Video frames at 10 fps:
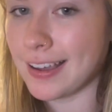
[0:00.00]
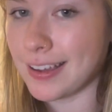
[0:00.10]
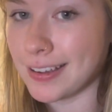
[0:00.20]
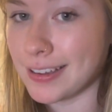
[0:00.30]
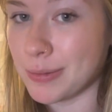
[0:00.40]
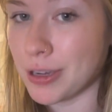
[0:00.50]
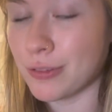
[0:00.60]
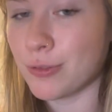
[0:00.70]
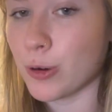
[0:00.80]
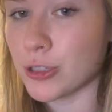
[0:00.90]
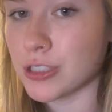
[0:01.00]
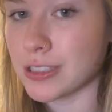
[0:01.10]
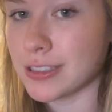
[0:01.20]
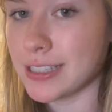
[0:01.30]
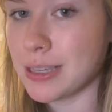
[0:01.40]

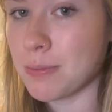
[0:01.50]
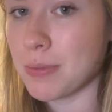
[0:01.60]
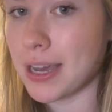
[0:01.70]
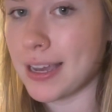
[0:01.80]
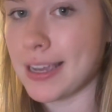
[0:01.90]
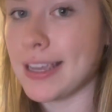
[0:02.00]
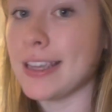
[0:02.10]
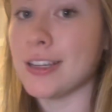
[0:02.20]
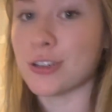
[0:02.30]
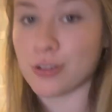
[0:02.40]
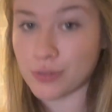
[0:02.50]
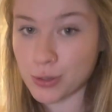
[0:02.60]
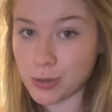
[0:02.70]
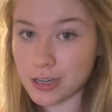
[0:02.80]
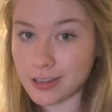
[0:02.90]
Unfortunately, my
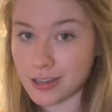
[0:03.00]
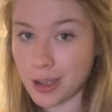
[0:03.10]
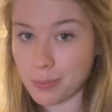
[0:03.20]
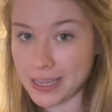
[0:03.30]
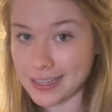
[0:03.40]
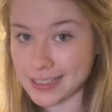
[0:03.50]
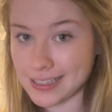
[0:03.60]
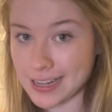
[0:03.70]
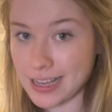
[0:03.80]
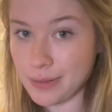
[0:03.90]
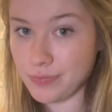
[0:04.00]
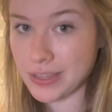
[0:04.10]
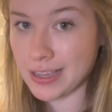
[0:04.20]
interviewer could not make it today,